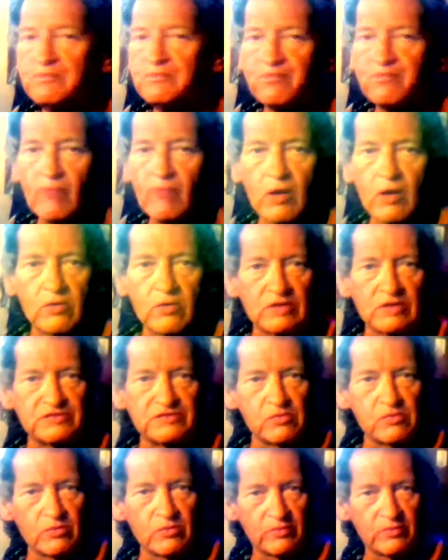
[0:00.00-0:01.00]
Oh, let's see
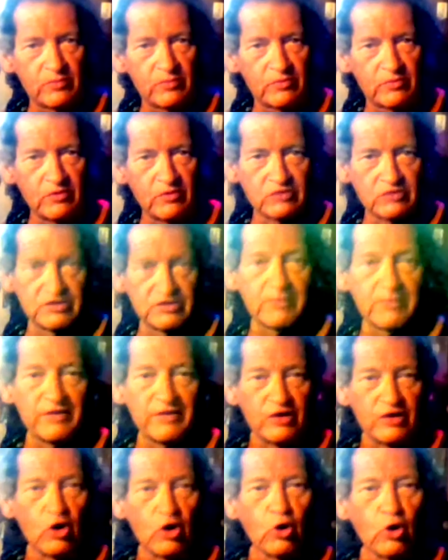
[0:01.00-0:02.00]
what something that
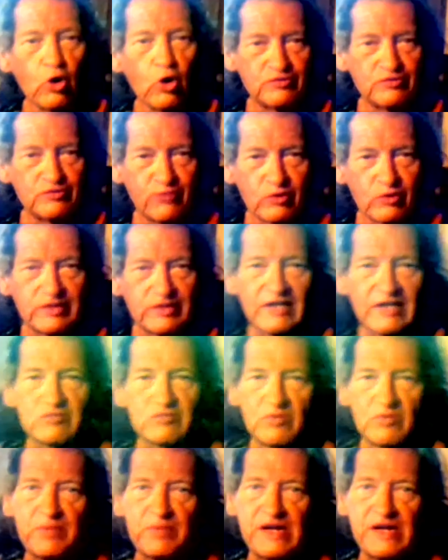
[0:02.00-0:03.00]
holds a vortex would
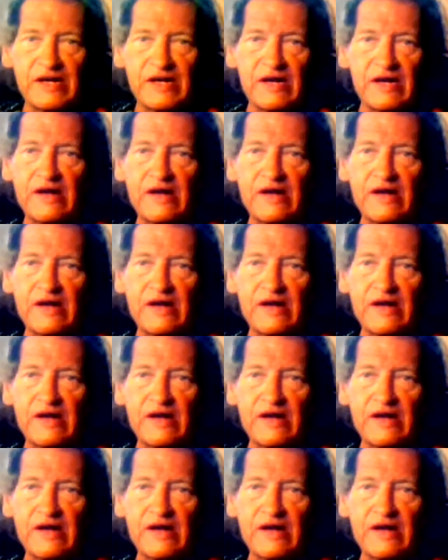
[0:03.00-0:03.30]
be a